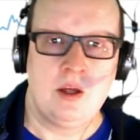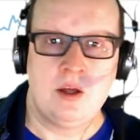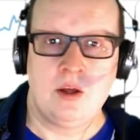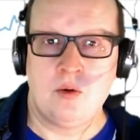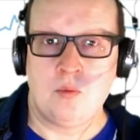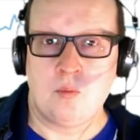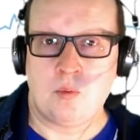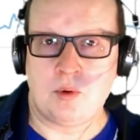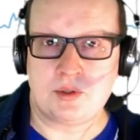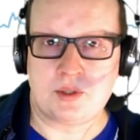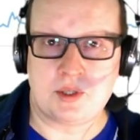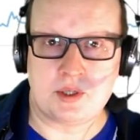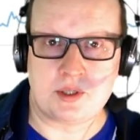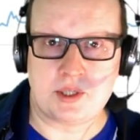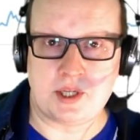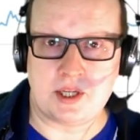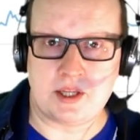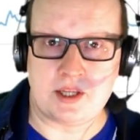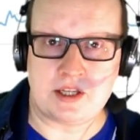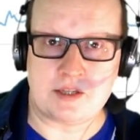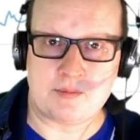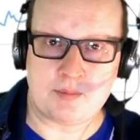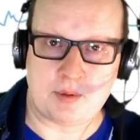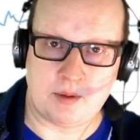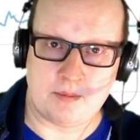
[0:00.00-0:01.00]
Once you see
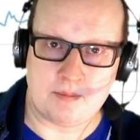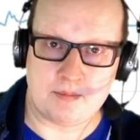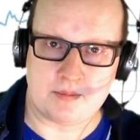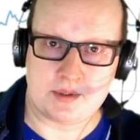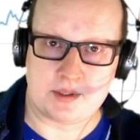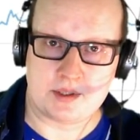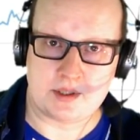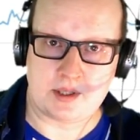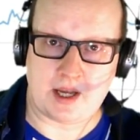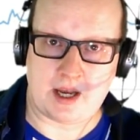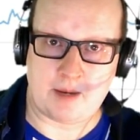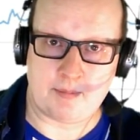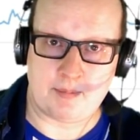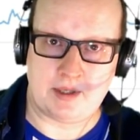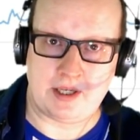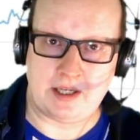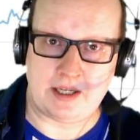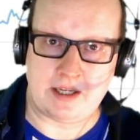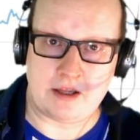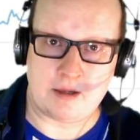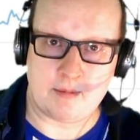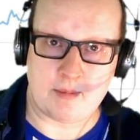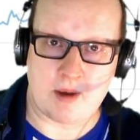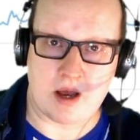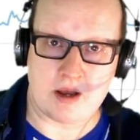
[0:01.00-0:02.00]
these pumps happening
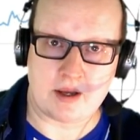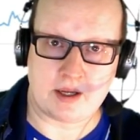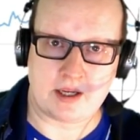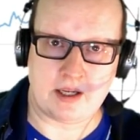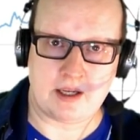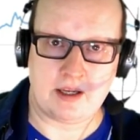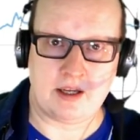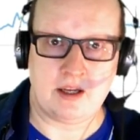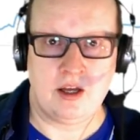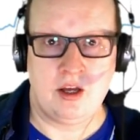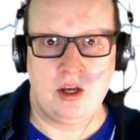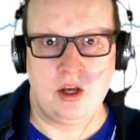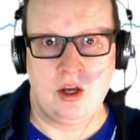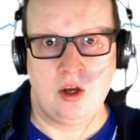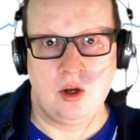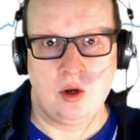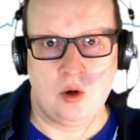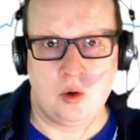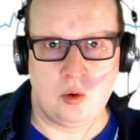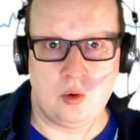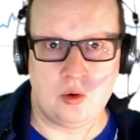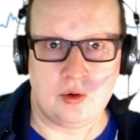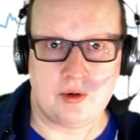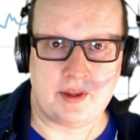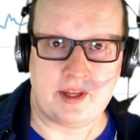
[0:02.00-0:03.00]
in the market,
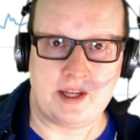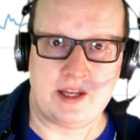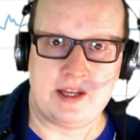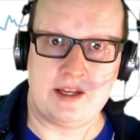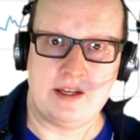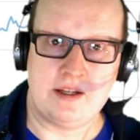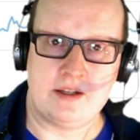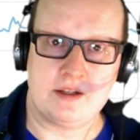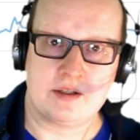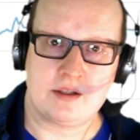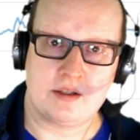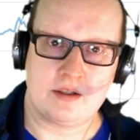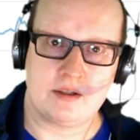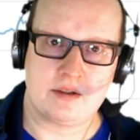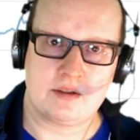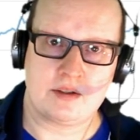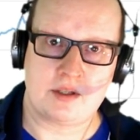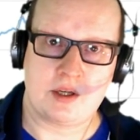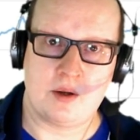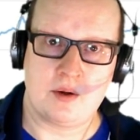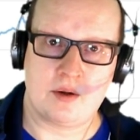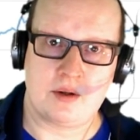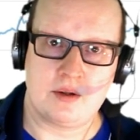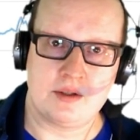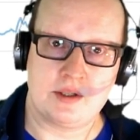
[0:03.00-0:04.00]
all of these
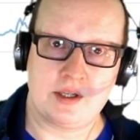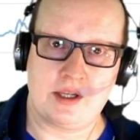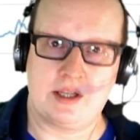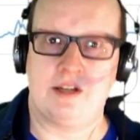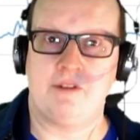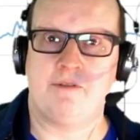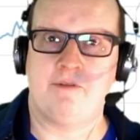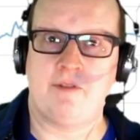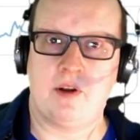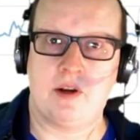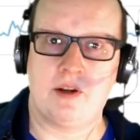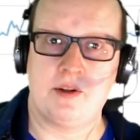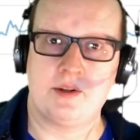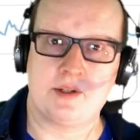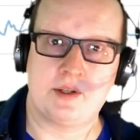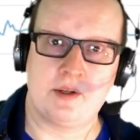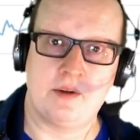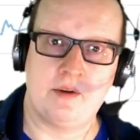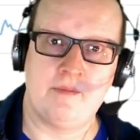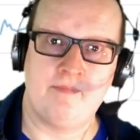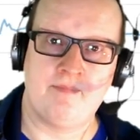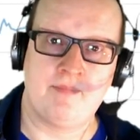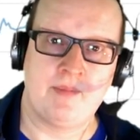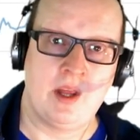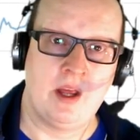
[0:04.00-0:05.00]
tokens are going to follow
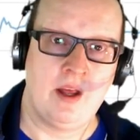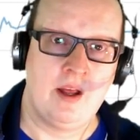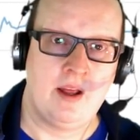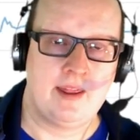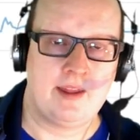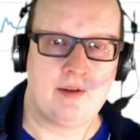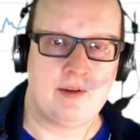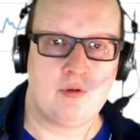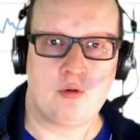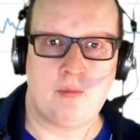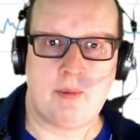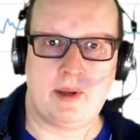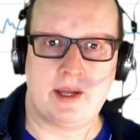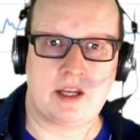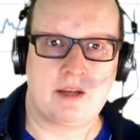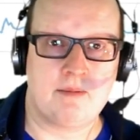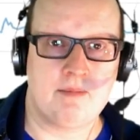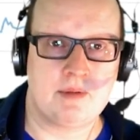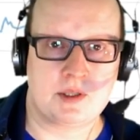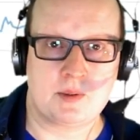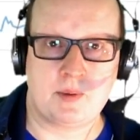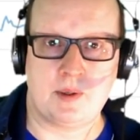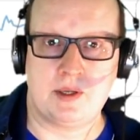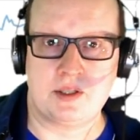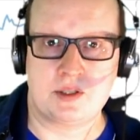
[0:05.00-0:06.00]
suit. They're all making
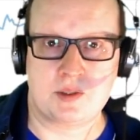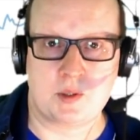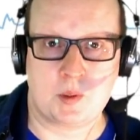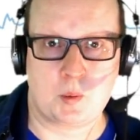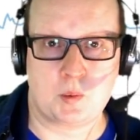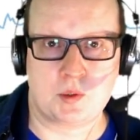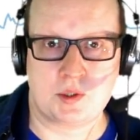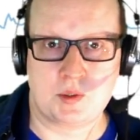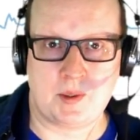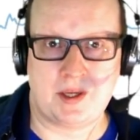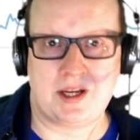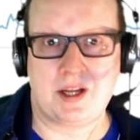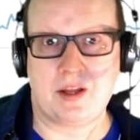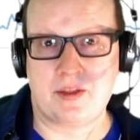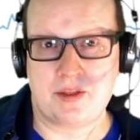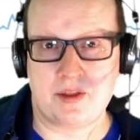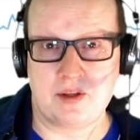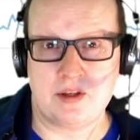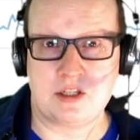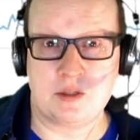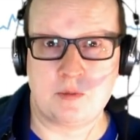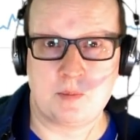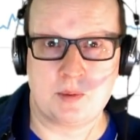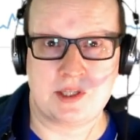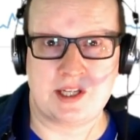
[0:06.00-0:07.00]
between 20 and
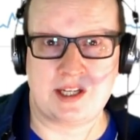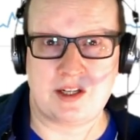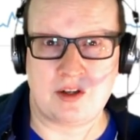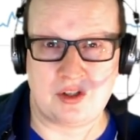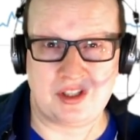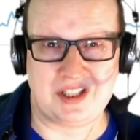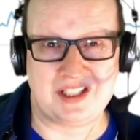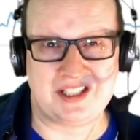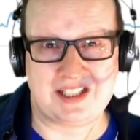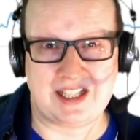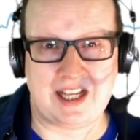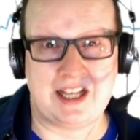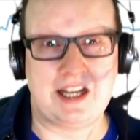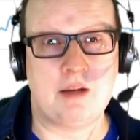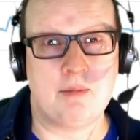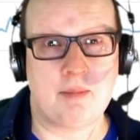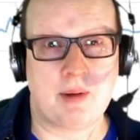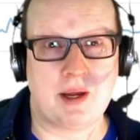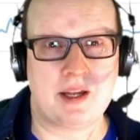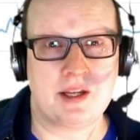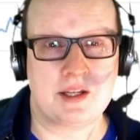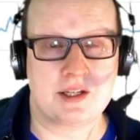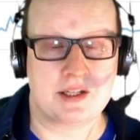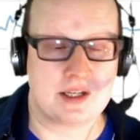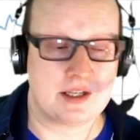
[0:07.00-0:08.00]
30% on a daily
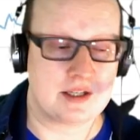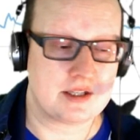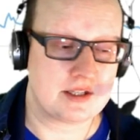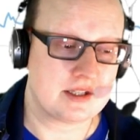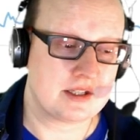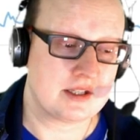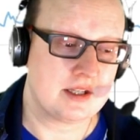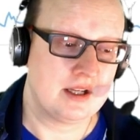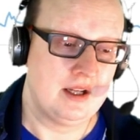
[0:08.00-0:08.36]
basis.